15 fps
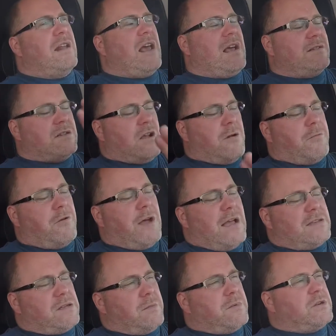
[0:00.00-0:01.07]
it has a
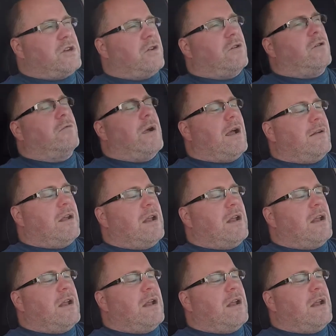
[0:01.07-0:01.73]
plastic material around